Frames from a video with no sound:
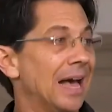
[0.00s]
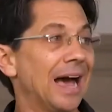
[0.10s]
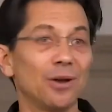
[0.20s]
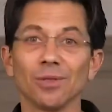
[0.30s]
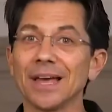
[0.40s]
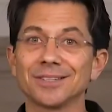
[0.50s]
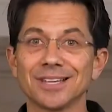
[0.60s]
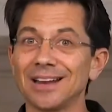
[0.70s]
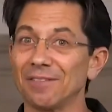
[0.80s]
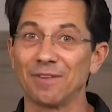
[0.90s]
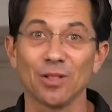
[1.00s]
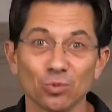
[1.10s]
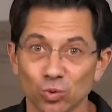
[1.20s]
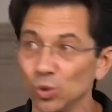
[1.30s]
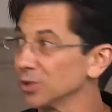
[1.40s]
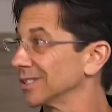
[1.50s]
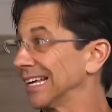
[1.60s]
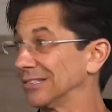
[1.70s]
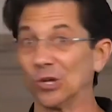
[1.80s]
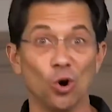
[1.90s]
I don't like saying I follow rules because
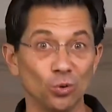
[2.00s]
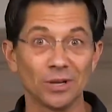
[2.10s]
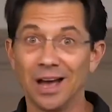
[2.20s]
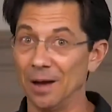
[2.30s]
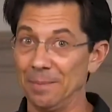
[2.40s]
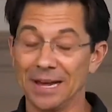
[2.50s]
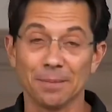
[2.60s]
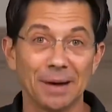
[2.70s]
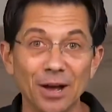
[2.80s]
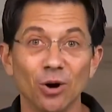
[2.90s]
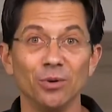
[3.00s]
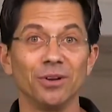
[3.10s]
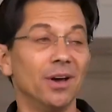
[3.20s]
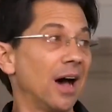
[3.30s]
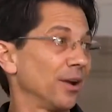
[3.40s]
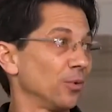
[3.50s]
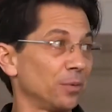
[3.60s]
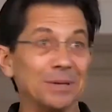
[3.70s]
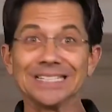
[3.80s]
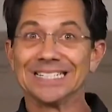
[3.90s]
I don't. I make up my own. I don't want
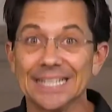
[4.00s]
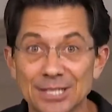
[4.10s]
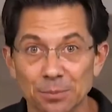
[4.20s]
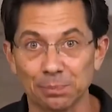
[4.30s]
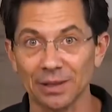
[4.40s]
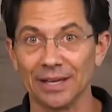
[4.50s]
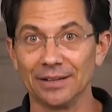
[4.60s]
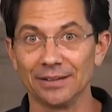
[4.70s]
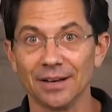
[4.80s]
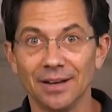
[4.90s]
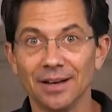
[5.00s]
to be disciplined.